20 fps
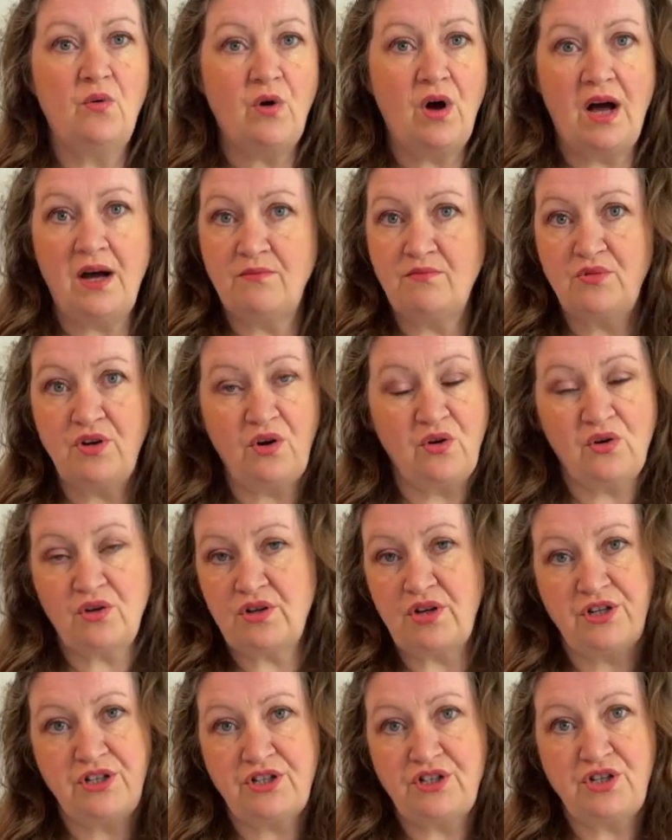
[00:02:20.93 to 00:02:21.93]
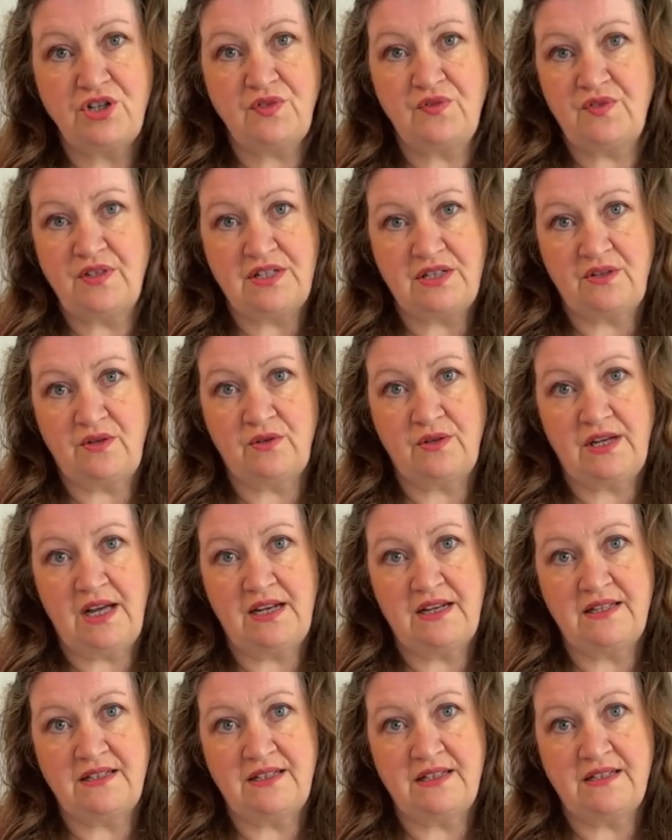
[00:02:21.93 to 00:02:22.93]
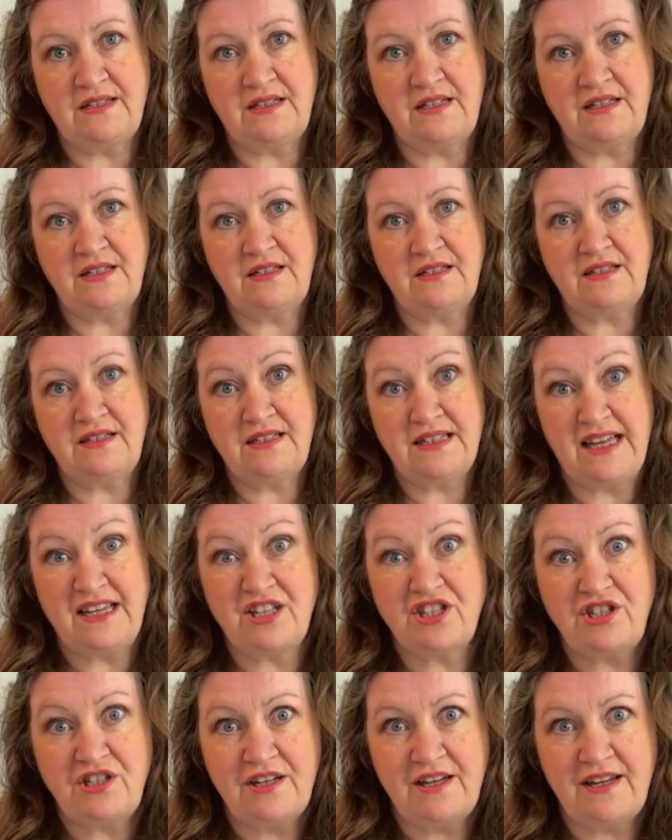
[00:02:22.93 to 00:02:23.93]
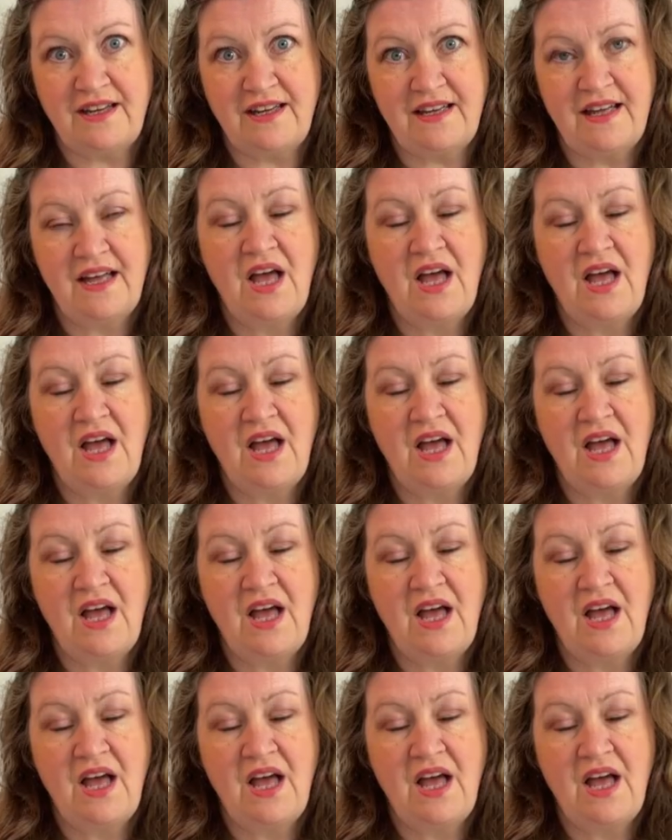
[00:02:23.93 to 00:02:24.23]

I'm not going to do physical calendars this next year.